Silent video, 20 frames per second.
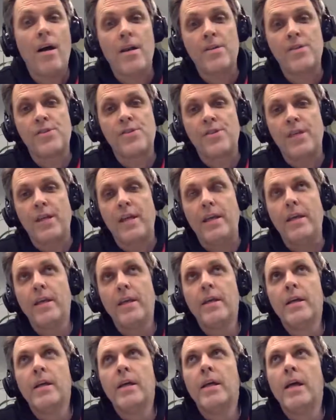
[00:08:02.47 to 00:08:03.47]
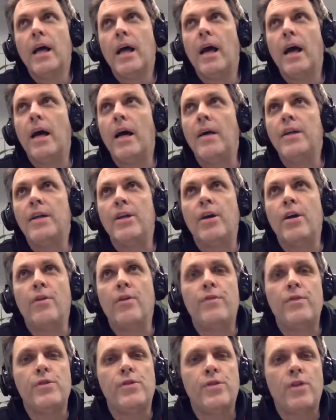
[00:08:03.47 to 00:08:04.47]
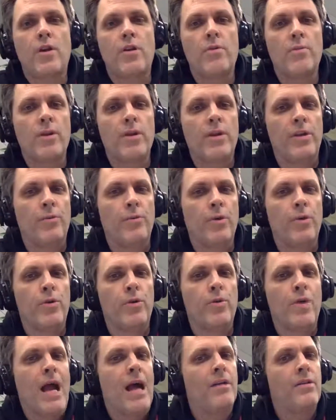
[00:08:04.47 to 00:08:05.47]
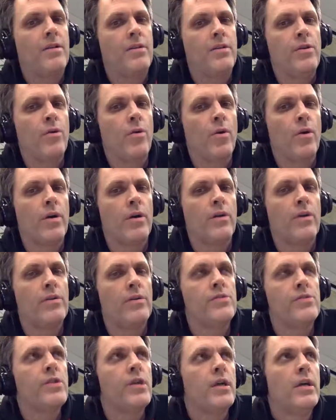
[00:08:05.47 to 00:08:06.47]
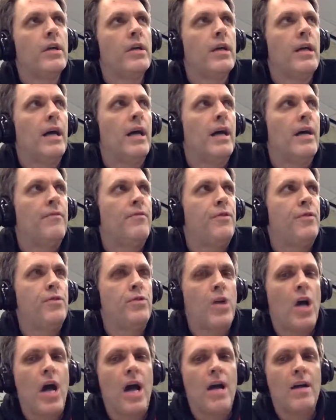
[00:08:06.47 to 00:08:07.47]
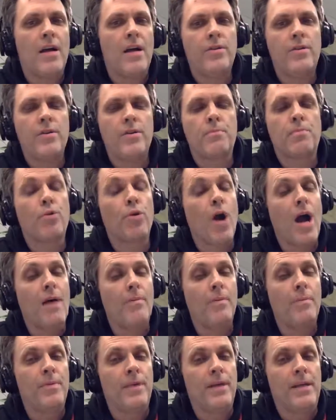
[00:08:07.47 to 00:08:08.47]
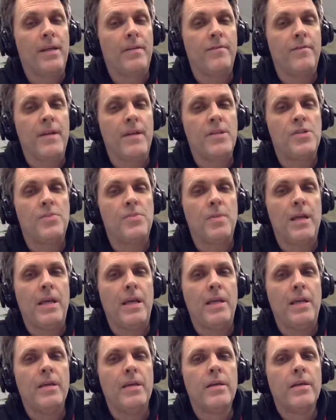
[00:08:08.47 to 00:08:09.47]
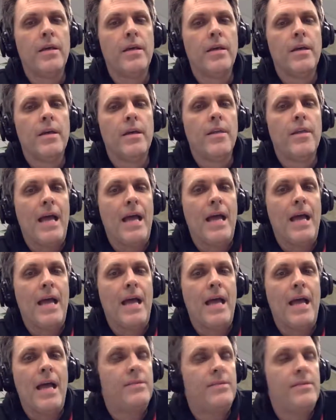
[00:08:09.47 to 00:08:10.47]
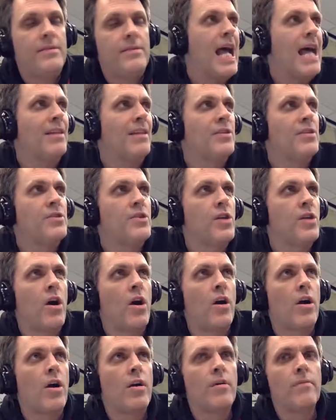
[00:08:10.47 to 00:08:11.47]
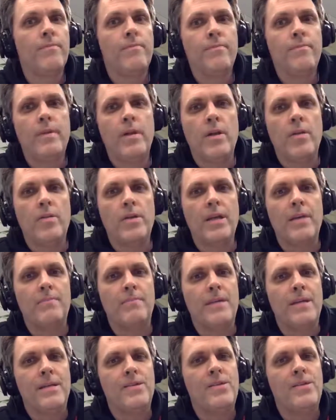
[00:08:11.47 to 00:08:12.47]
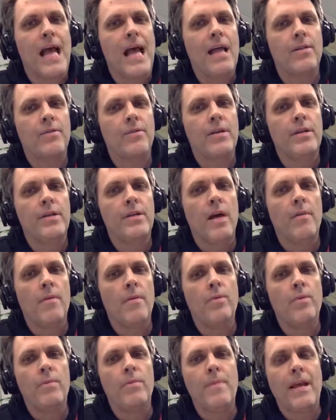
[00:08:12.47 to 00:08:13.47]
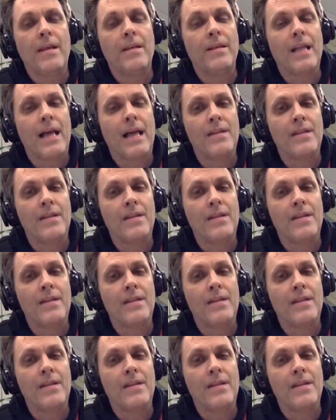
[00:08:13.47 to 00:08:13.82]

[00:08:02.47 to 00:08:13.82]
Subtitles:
honestly, if you started really rooting around in the Orioles, you could probably convince me that a Salazar, Kipnis salary dump would